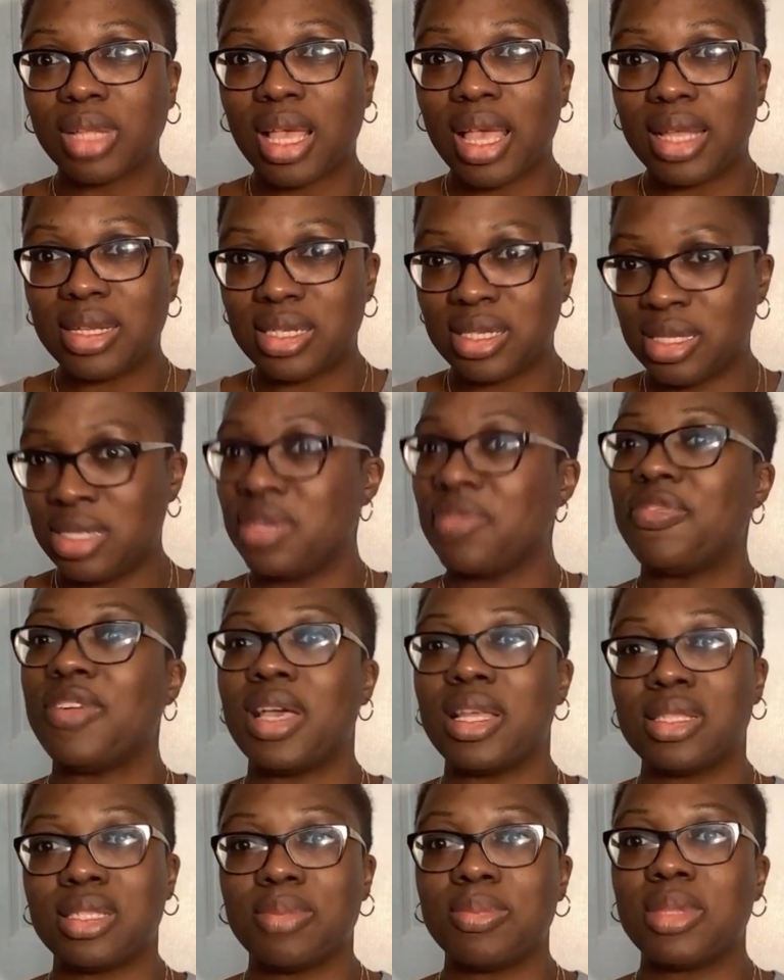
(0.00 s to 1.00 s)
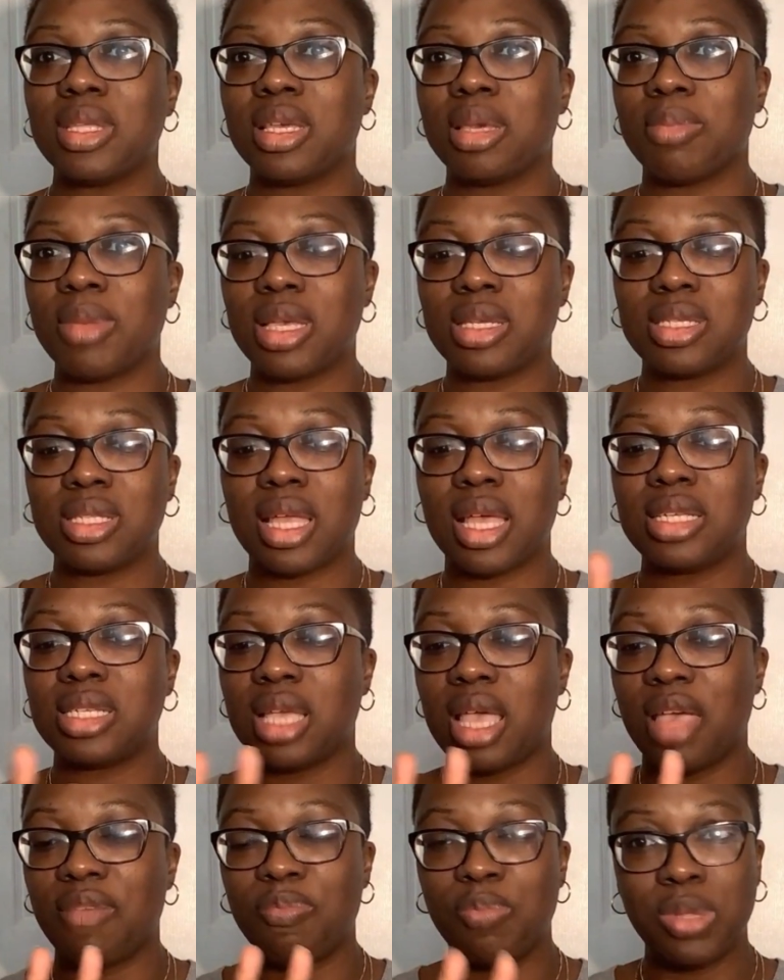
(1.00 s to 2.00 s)
I just need to find something in my stash. I
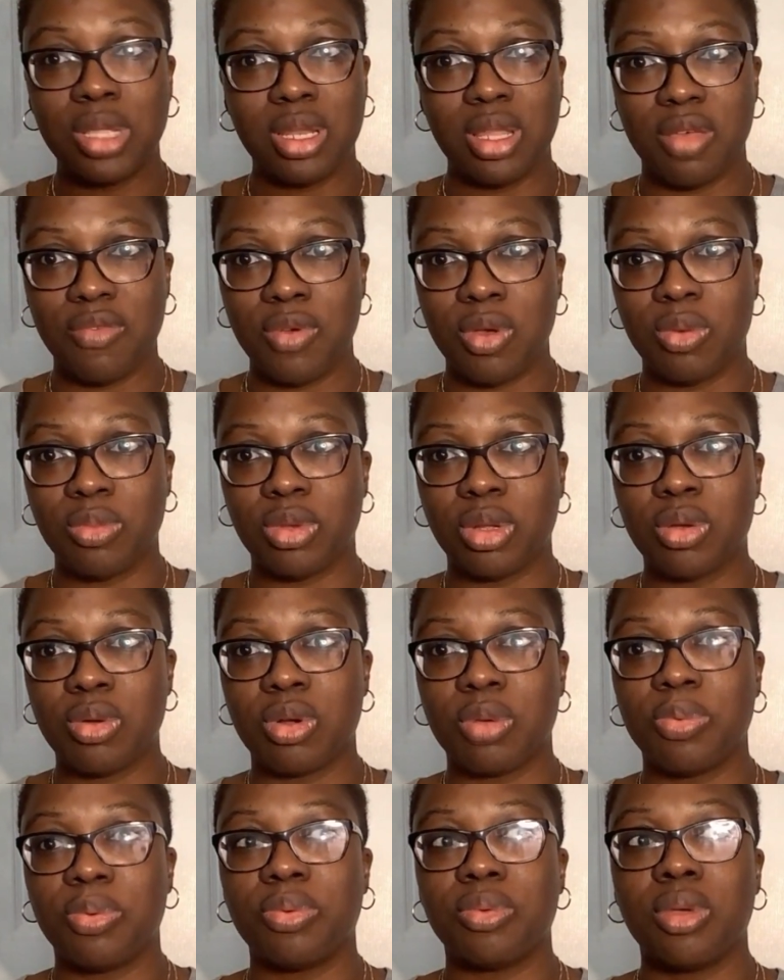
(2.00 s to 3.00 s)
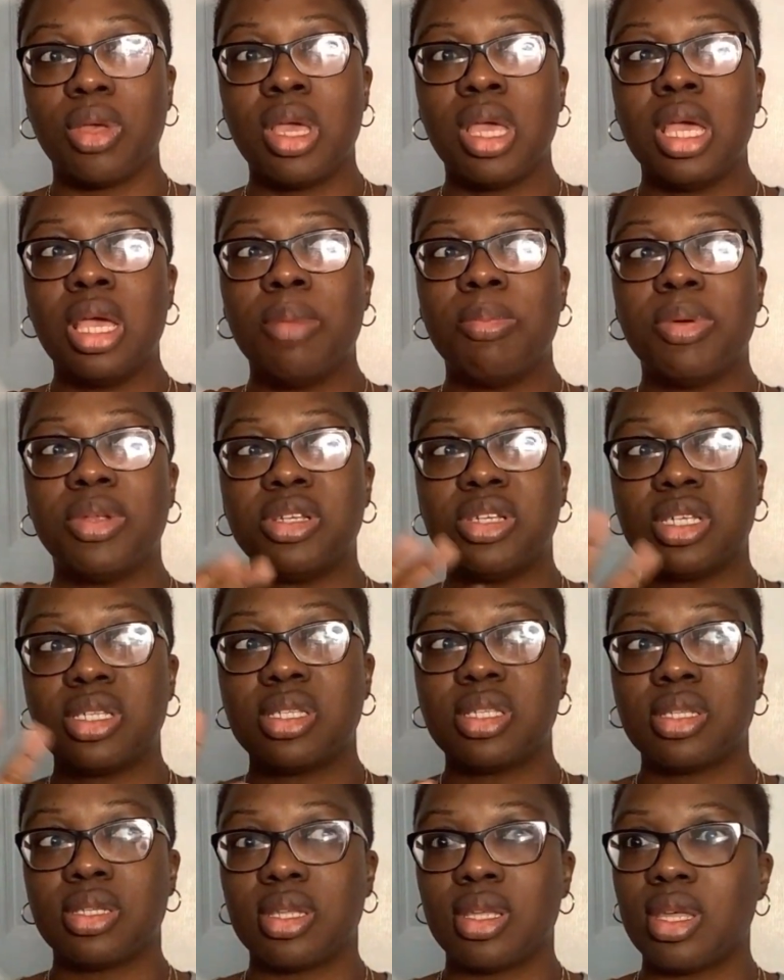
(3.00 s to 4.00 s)
have plenty of home decor, but
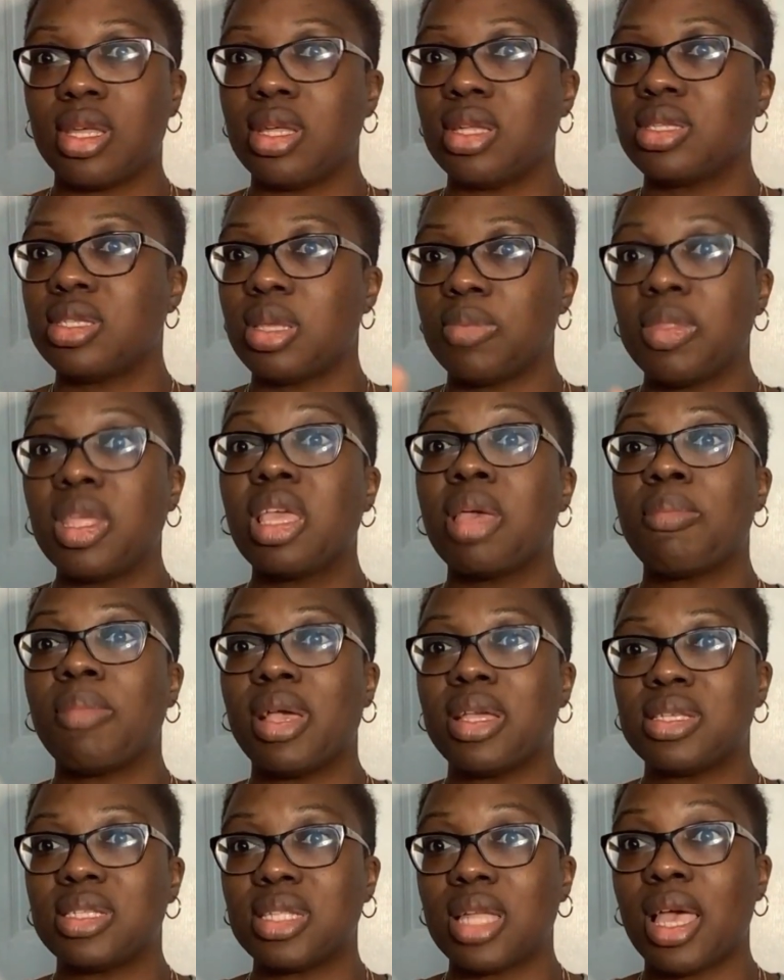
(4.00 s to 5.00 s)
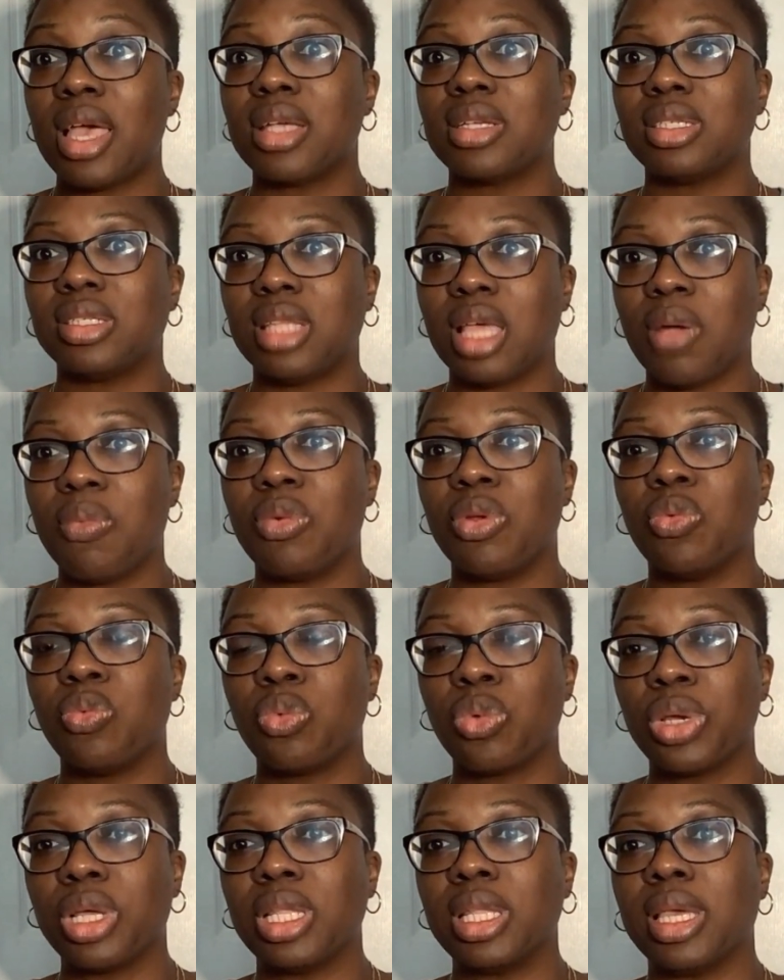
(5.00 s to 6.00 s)
just something in my stash that would
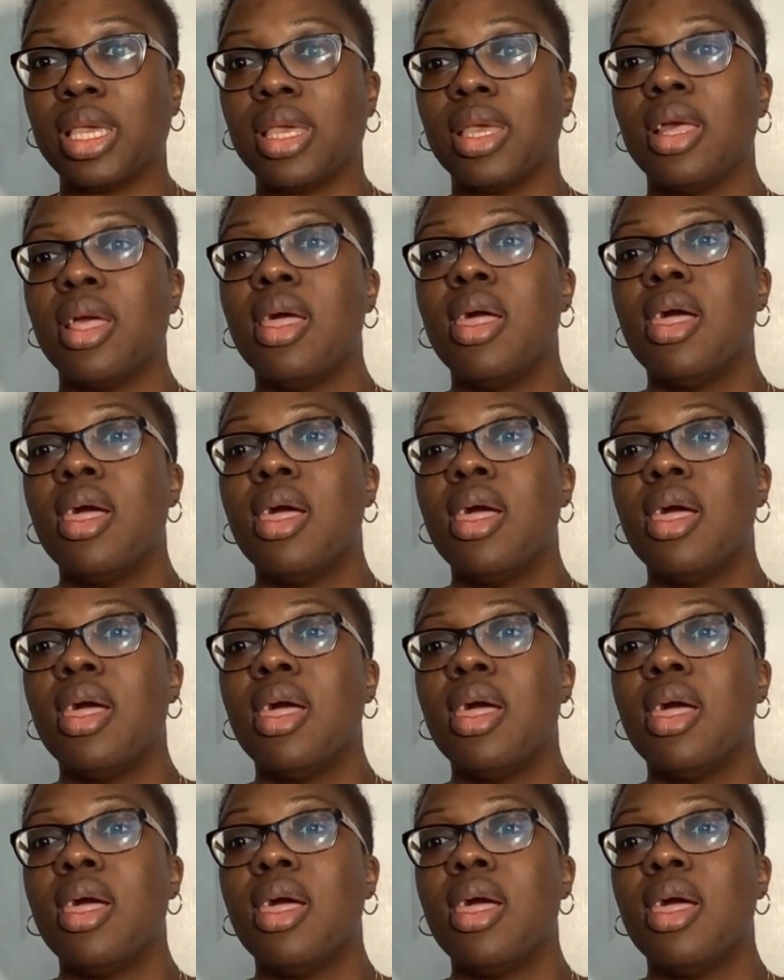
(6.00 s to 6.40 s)
really